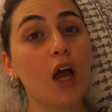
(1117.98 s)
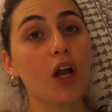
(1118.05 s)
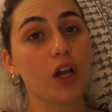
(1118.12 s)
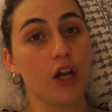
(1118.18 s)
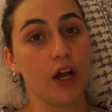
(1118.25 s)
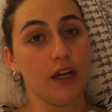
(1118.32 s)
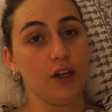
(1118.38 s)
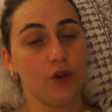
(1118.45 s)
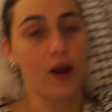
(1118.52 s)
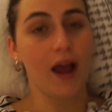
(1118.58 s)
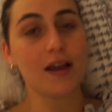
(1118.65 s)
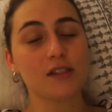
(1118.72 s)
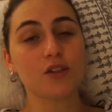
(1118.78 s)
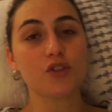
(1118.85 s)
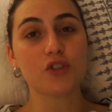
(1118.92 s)
good, you
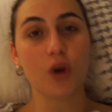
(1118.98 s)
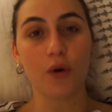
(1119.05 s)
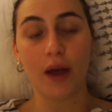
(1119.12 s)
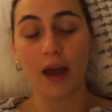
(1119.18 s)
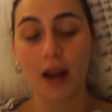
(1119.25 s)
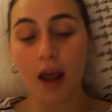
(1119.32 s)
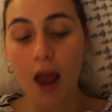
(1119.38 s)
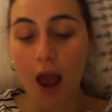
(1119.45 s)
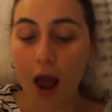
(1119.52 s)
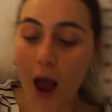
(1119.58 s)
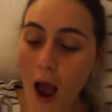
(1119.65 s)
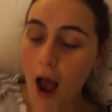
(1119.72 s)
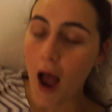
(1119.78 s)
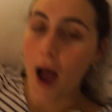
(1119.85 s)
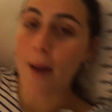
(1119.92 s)
guys, so good.
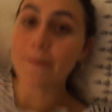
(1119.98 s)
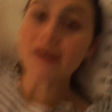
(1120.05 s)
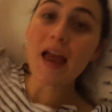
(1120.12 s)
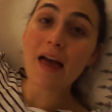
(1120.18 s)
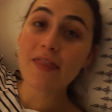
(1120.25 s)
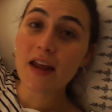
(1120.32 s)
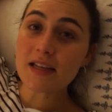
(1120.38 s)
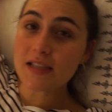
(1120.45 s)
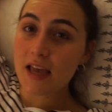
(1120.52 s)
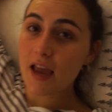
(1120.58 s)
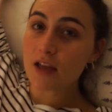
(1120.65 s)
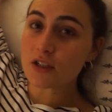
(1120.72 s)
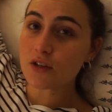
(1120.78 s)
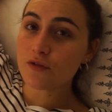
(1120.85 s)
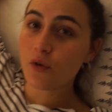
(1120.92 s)
But yeah, that is
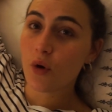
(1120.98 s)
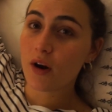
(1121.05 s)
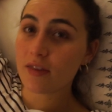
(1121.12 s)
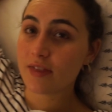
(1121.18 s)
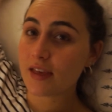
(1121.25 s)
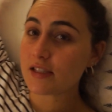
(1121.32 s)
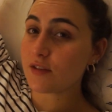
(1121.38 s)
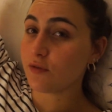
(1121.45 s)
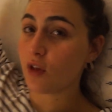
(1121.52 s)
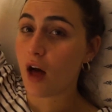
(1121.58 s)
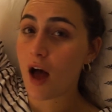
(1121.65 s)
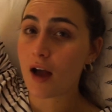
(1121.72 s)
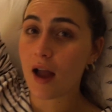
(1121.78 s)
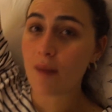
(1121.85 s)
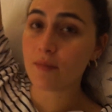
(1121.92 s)
it for this
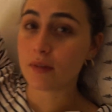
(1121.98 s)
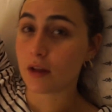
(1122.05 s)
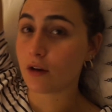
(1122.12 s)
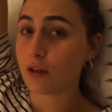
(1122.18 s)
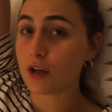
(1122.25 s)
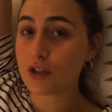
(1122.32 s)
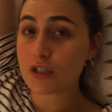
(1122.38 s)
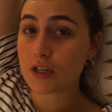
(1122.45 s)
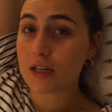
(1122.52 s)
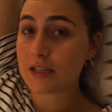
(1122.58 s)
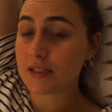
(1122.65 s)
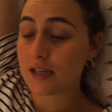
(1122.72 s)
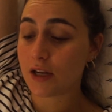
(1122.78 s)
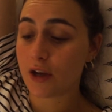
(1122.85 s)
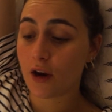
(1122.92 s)
vlog. I'm literally just gonna
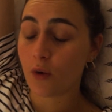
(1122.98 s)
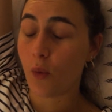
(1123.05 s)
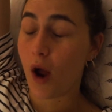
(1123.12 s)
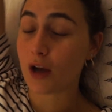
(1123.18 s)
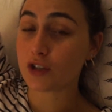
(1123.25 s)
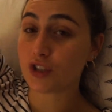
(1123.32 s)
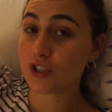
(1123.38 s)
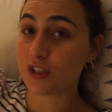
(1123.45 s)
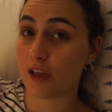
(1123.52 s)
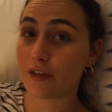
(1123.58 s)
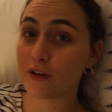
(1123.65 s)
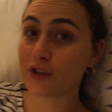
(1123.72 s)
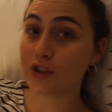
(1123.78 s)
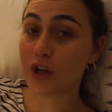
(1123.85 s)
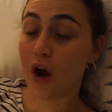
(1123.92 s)
sit here, watch
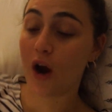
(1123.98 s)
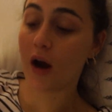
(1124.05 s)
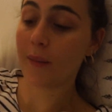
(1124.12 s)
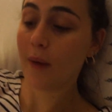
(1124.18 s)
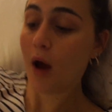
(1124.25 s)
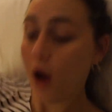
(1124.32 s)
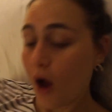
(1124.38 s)
Southern Charm